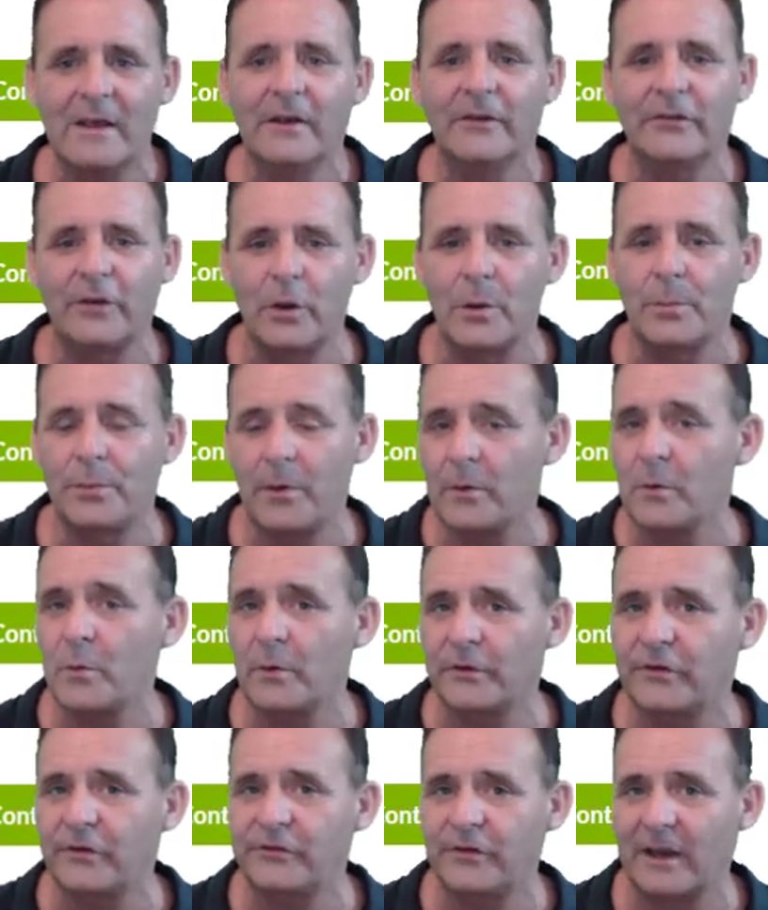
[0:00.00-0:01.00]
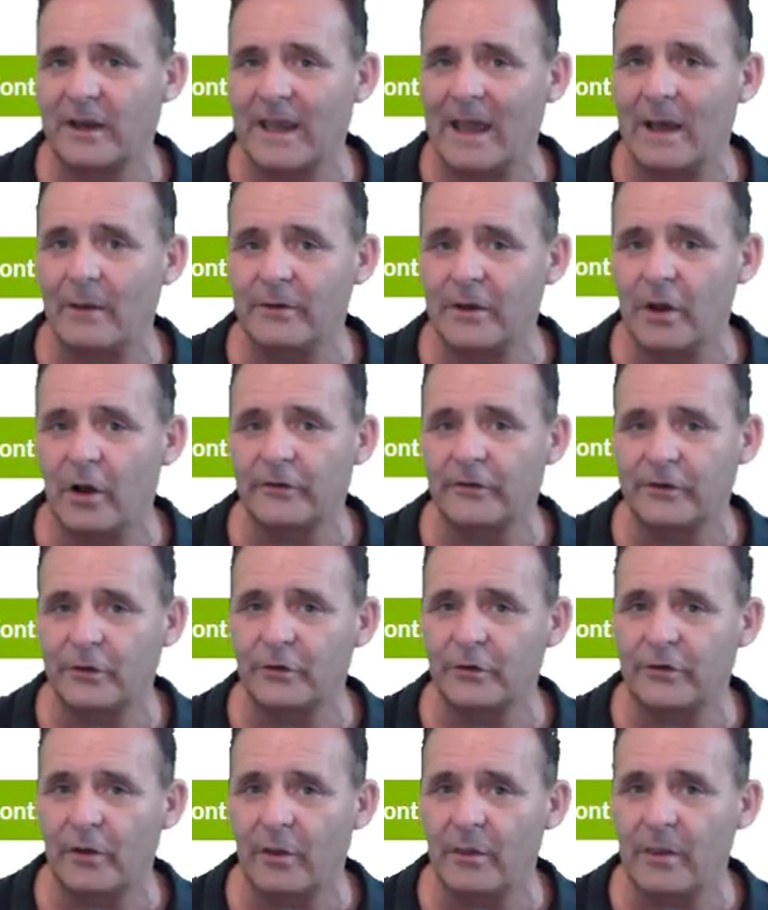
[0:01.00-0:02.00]
So you probably want to check out the
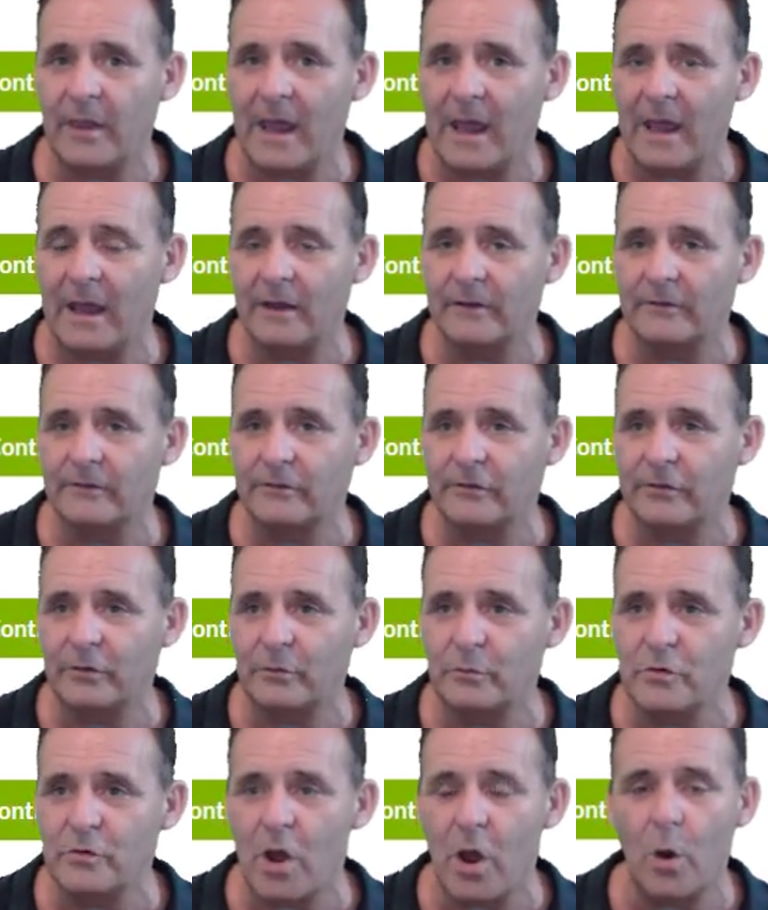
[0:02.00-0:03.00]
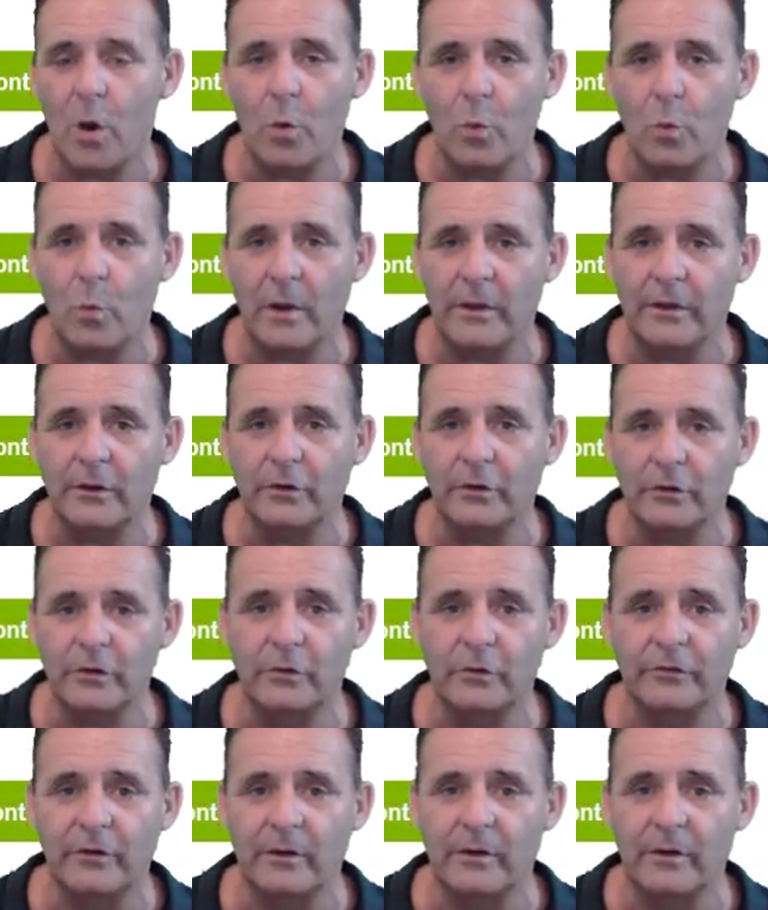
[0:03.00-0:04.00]
articles on there to know whether you're
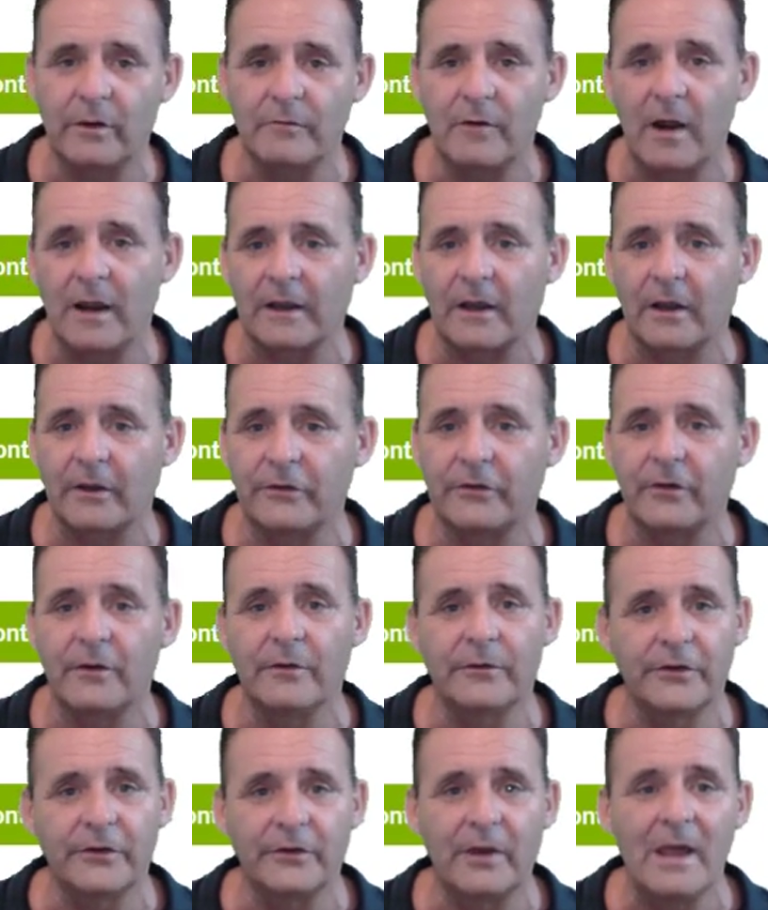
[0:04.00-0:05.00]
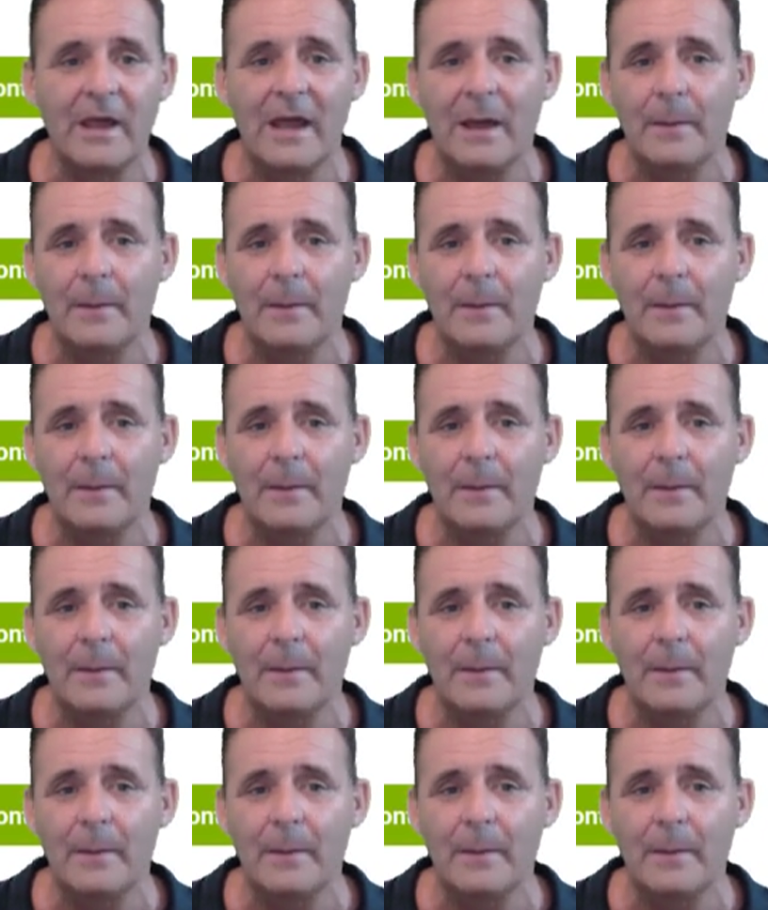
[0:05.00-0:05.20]
using the right kind of servers.